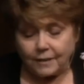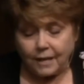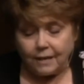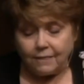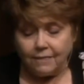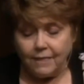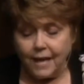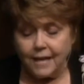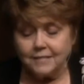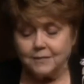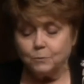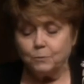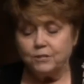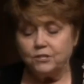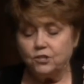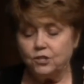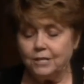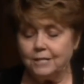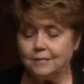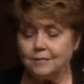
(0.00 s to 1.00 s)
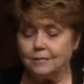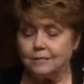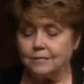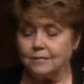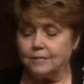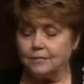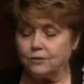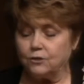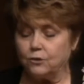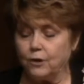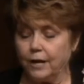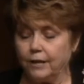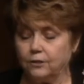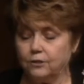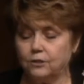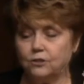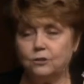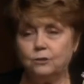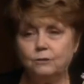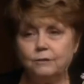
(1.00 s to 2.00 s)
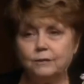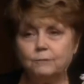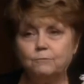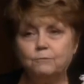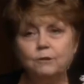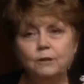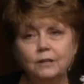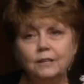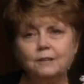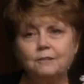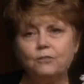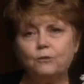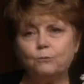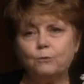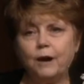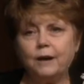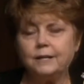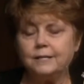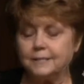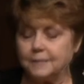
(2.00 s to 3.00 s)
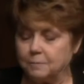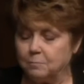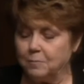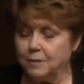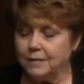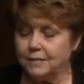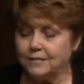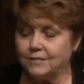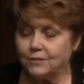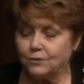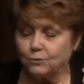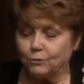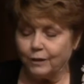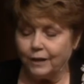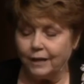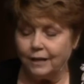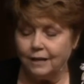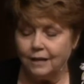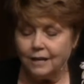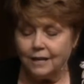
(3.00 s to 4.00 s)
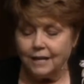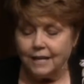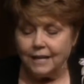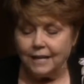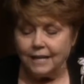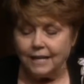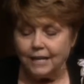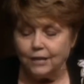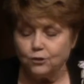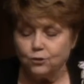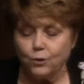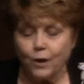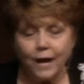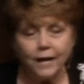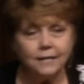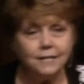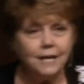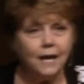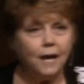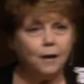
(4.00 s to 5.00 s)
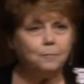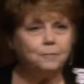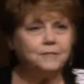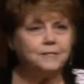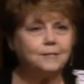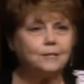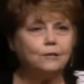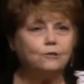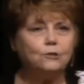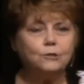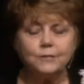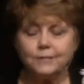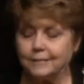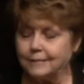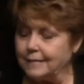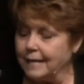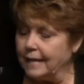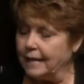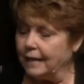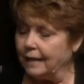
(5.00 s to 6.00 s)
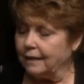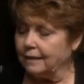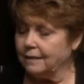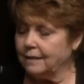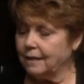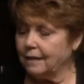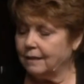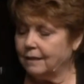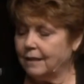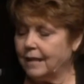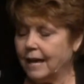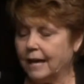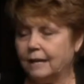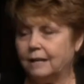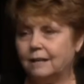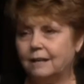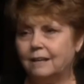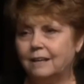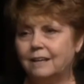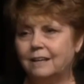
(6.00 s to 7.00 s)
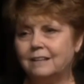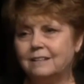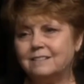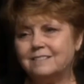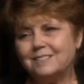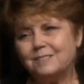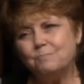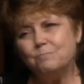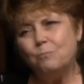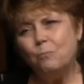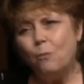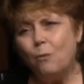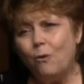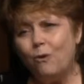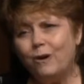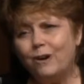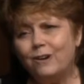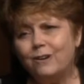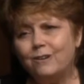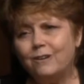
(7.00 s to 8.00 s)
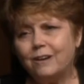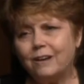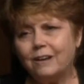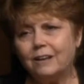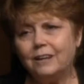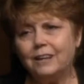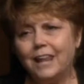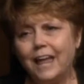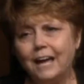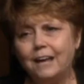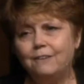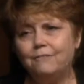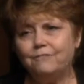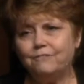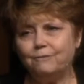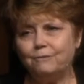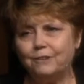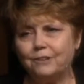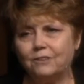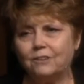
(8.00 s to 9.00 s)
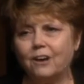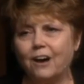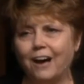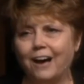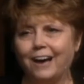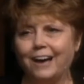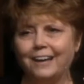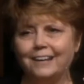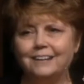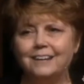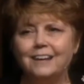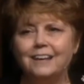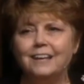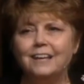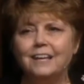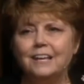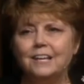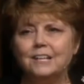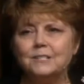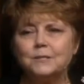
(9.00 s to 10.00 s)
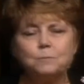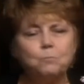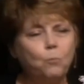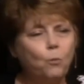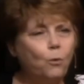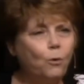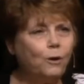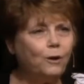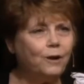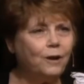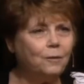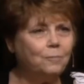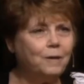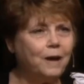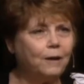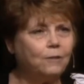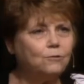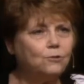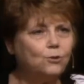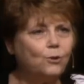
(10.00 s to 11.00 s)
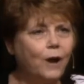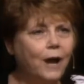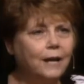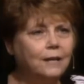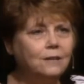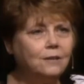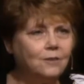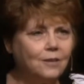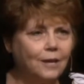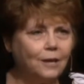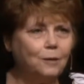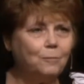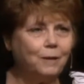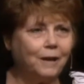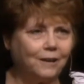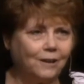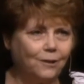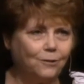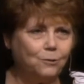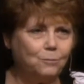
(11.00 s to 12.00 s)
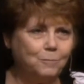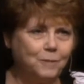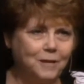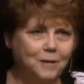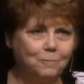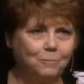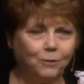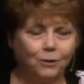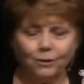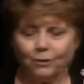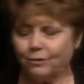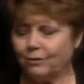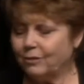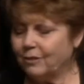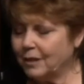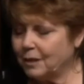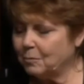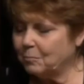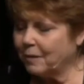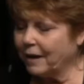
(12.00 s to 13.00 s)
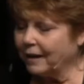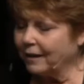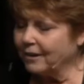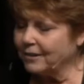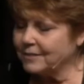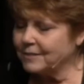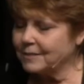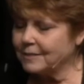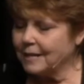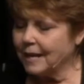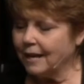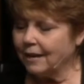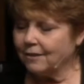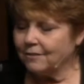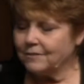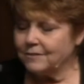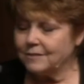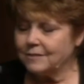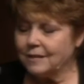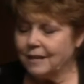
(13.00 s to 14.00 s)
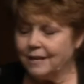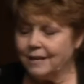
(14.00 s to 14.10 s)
that's what Jesus is trying to do, and really throughout his ministry, he tried to help us understand that it's more, life with God is more about trying to think about other people than about ourselves.